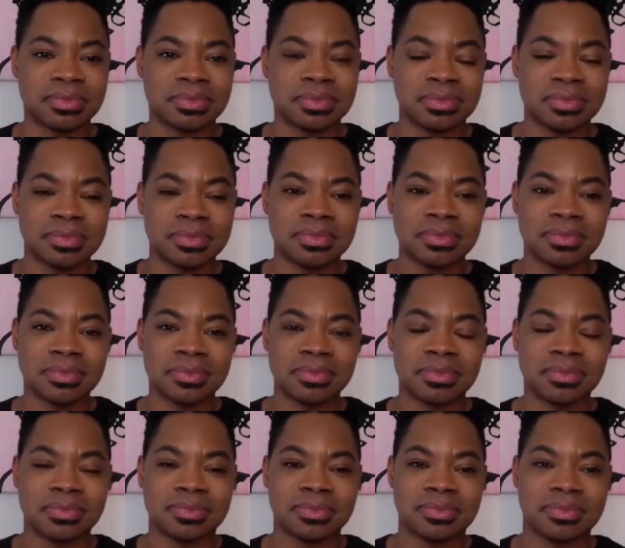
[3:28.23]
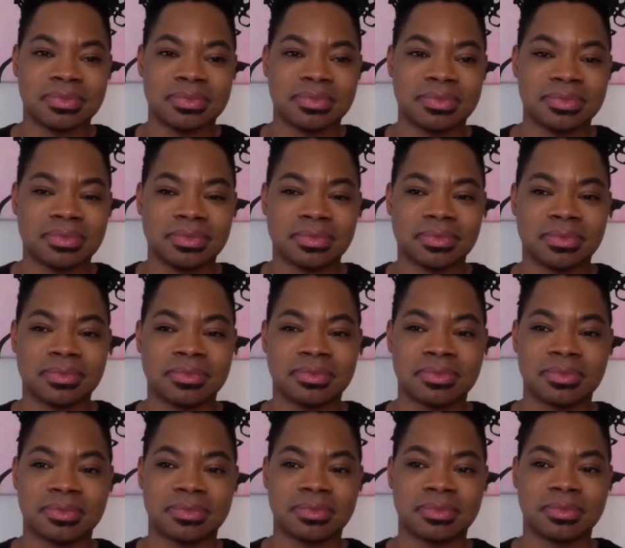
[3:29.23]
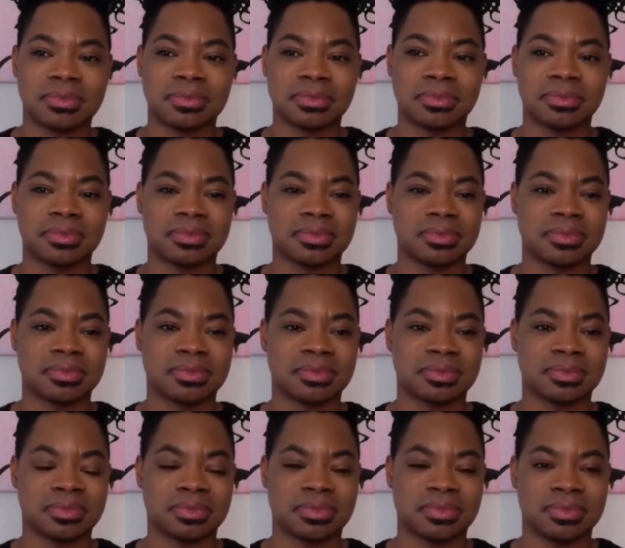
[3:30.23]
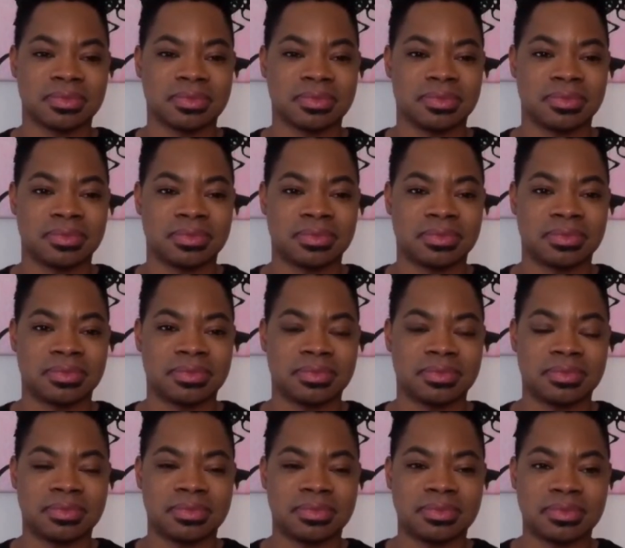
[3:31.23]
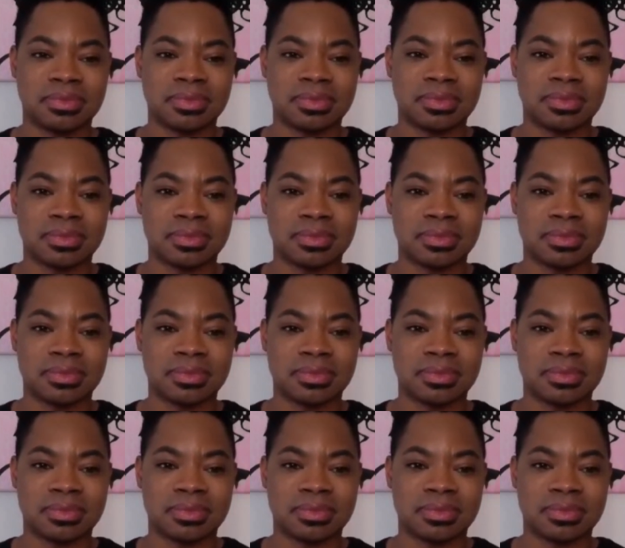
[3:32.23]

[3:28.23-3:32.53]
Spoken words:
This person isn't speaking.